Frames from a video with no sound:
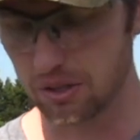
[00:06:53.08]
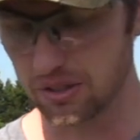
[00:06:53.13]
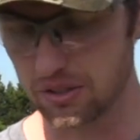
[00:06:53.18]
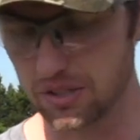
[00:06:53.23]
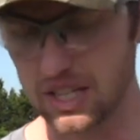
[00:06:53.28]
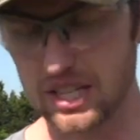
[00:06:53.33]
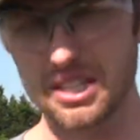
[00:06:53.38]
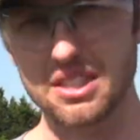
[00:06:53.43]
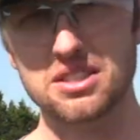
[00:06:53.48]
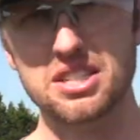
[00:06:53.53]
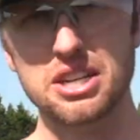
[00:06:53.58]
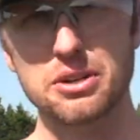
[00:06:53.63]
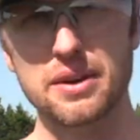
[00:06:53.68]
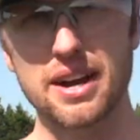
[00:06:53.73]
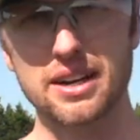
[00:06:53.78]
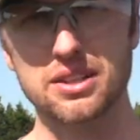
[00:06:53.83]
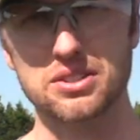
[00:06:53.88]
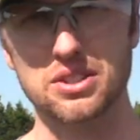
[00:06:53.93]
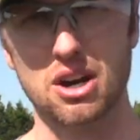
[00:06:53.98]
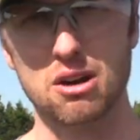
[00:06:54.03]
the
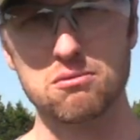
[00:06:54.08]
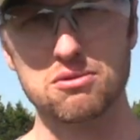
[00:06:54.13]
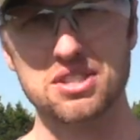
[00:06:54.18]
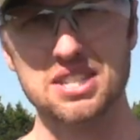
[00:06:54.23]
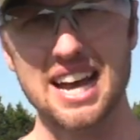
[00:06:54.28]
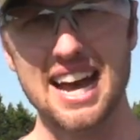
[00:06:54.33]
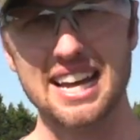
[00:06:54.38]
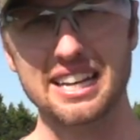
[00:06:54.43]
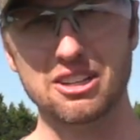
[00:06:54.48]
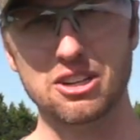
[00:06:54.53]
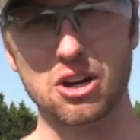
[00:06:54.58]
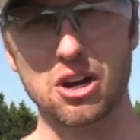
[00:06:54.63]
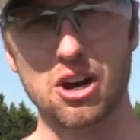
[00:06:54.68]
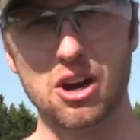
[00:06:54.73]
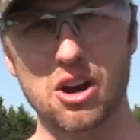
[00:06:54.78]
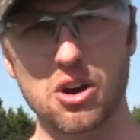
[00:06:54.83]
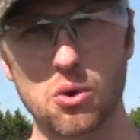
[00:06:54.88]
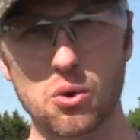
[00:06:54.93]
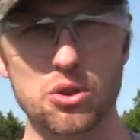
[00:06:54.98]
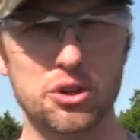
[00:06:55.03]
T-Rex Arms
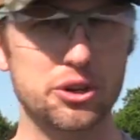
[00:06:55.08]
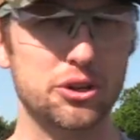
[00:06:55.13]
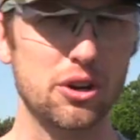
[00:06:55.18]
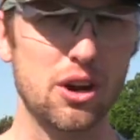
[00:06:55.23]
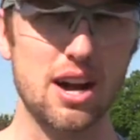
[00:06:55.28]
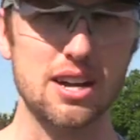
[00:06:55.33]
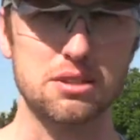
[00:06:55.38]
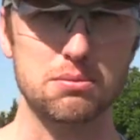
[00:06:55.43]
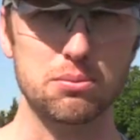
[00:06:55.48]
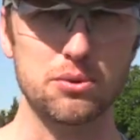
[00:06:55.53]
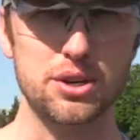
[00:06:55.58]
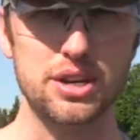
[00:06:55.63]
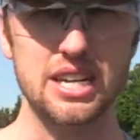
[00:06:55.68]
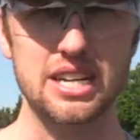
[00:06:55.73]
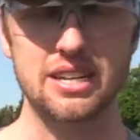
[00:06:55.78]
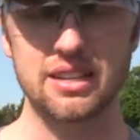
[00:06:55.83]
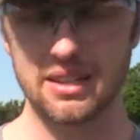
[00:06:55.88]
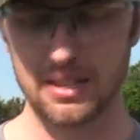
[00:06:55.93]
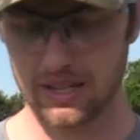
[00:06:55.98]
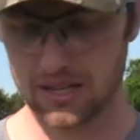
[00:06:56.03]
Sidecar or the
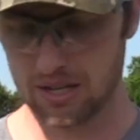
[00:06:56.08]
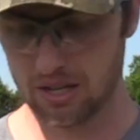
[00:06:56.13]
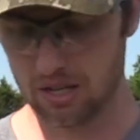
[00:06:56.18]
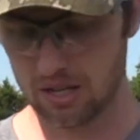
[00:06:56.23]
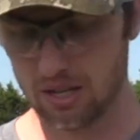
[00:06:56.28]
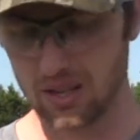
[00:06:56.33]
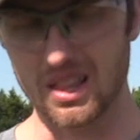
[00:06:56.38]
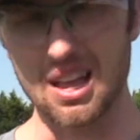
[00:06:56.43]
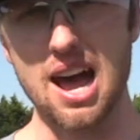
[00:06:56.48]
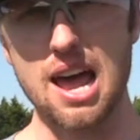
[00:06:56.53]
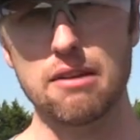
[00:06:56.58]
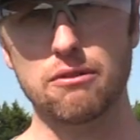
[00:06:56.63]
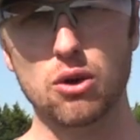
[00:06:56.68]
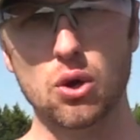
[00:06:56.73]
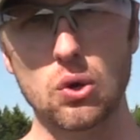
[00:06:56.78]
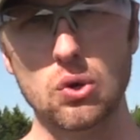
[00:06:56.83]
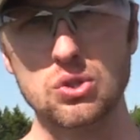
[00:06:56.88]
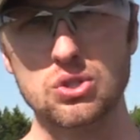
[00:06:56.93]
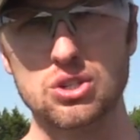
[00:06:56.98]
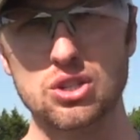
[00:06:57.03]
Crossbreed line of
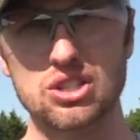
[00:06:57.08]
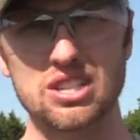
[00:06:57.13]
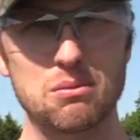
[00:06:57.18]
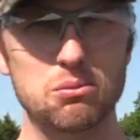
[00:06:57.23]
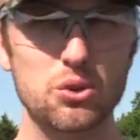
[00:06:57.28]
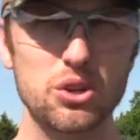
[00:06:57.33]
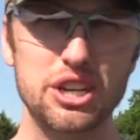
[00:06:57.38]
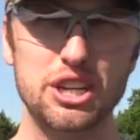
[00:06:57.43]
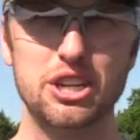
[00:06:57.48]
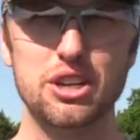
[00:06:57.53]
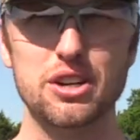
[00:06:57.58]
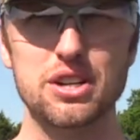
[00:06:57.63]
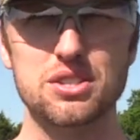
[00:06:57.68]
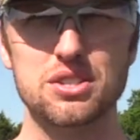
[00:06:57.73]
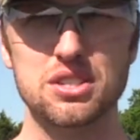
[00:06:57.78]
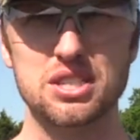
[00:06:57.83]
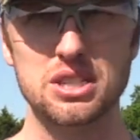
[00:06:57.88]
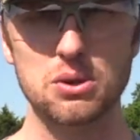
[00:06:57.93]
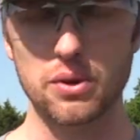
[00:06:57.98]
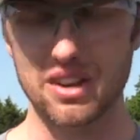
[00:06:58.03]
holsters. I'm really curious
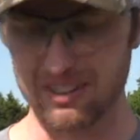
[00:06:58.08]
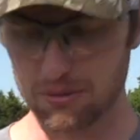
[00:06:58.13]
to see what